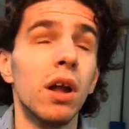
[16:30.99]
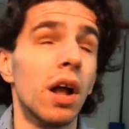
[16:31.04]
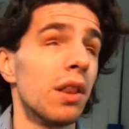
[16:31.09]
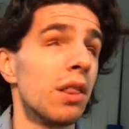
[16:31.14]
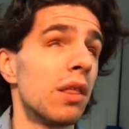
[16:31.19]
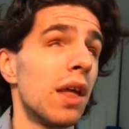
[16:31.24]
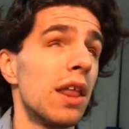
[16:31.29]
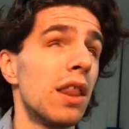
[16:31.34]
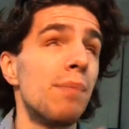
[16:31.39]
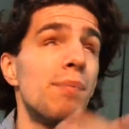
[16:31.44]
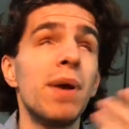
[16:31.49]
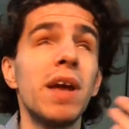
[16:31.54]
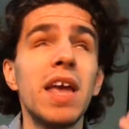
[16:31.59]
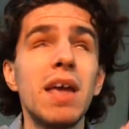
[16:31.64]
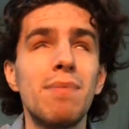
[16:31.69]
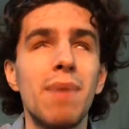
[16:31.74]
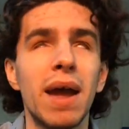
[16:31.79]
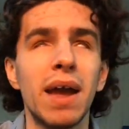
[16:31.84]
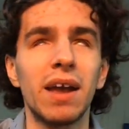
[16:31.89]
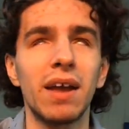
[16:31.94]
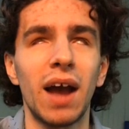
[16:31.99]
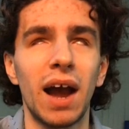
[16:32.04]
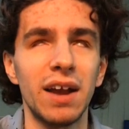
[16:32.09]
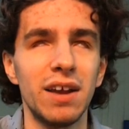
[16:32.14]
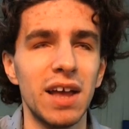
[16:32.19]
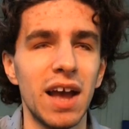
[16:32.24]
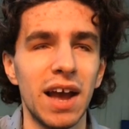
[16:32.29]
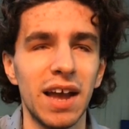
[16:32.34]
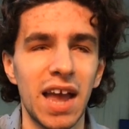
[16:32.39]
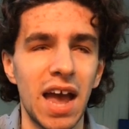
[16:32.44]
Let's say the piggy bank
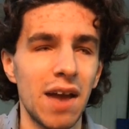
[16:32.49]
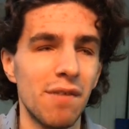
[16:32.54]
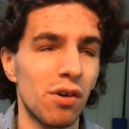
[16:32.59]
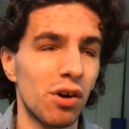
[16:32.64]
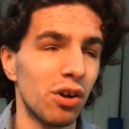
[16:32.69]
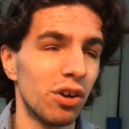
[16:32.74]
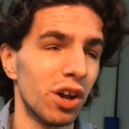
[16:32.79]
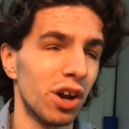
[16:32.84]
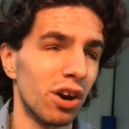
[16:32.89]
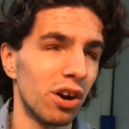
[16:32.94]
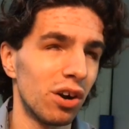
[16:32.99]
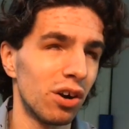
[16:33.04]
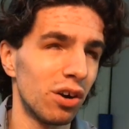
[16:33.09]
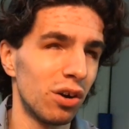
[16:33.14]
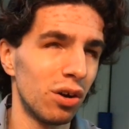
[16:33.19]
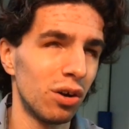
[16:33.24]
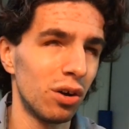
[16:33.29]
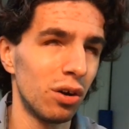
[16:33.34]
idea I gave earlier.